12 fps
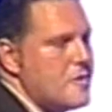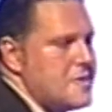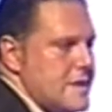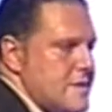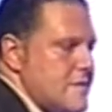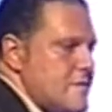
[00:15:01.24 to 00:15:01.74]

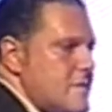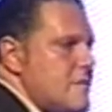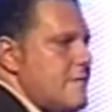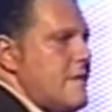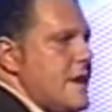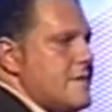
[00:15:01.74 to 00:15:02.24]
contact doses you
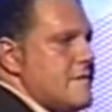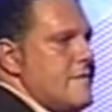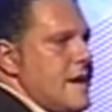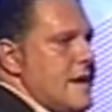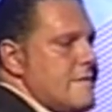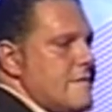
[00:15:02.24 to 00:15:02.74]
define as
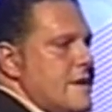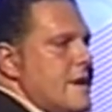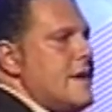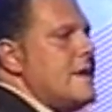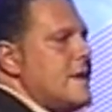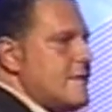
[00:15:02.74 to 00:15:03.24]
5.
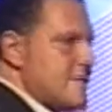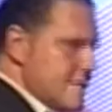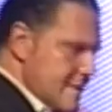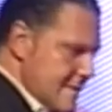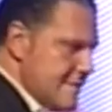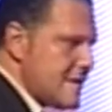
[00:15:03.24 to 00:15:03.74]
It's a
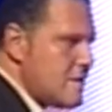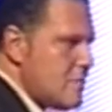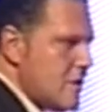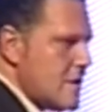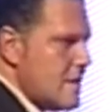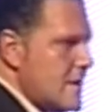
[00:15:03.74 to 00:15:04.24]
statistical
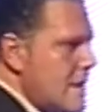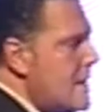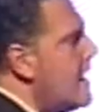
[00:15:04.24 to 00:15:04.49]
model.